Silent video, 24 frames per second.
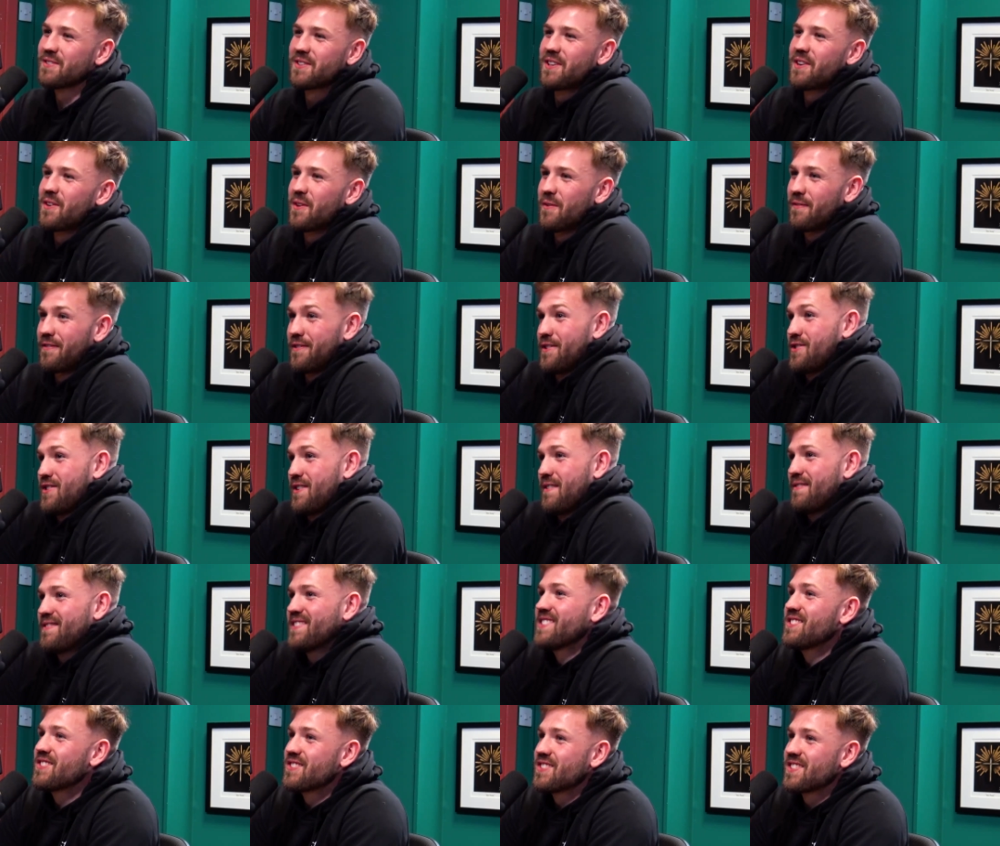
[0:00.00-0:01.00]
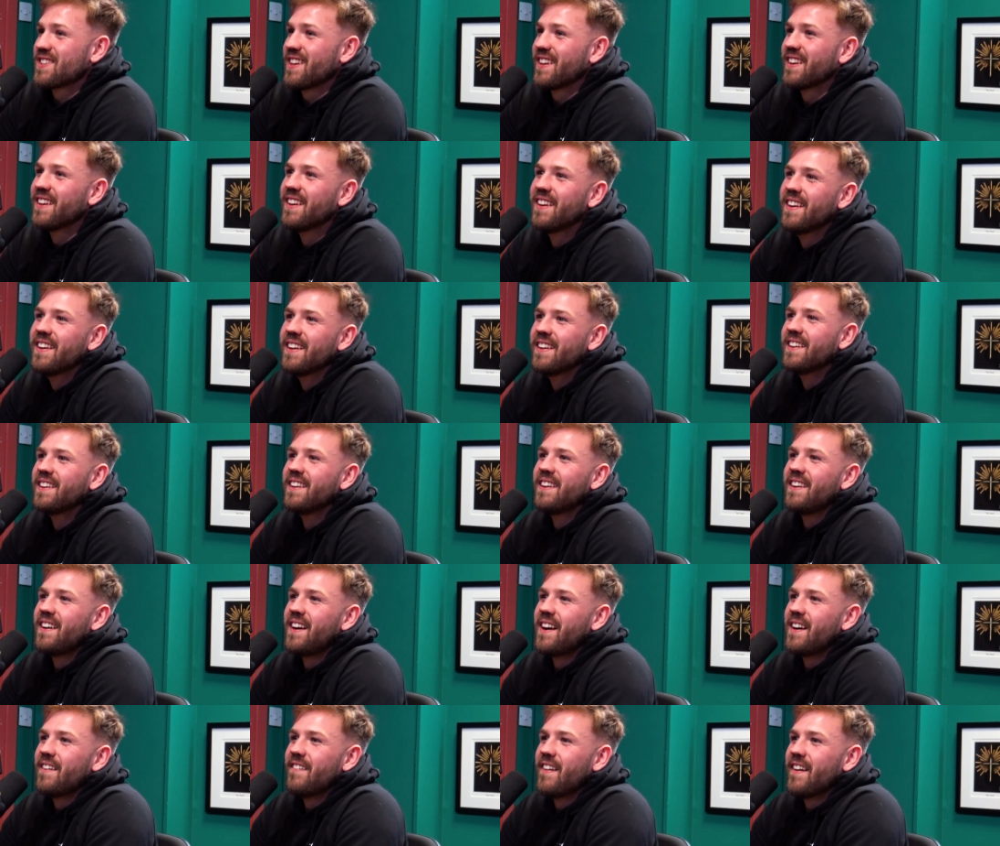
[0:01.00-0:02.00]
turn up for a shift. And yeah, that's.
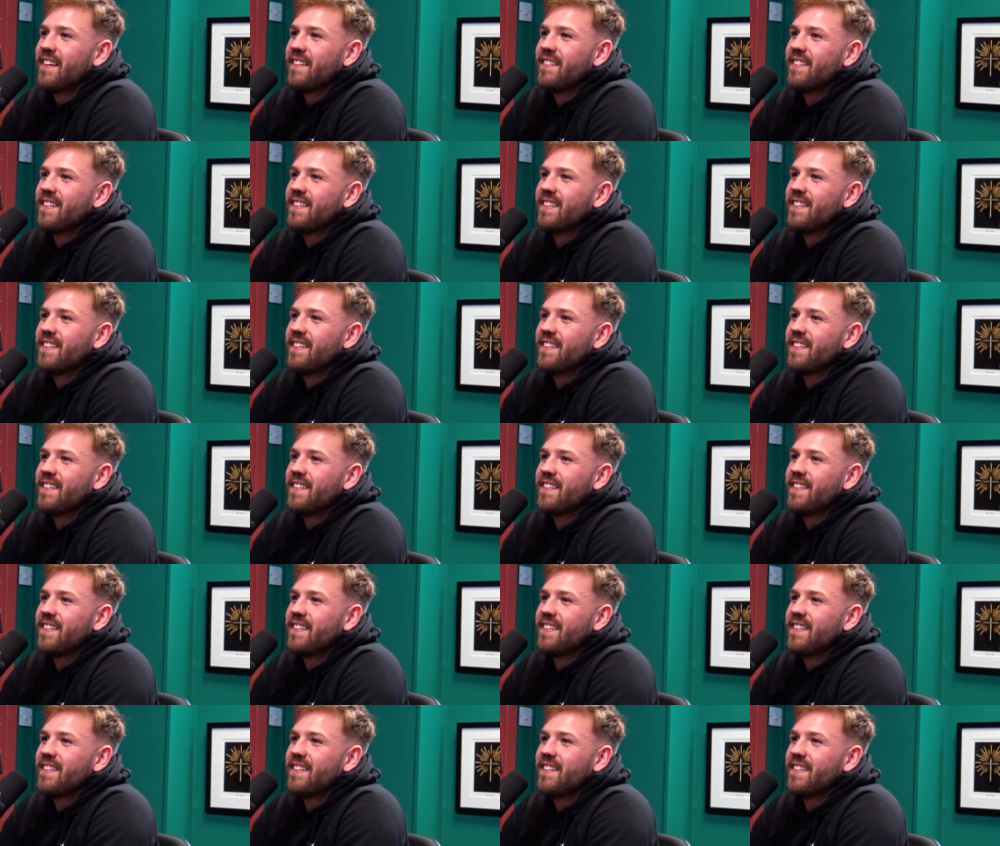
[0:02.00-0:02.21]
I, oh well.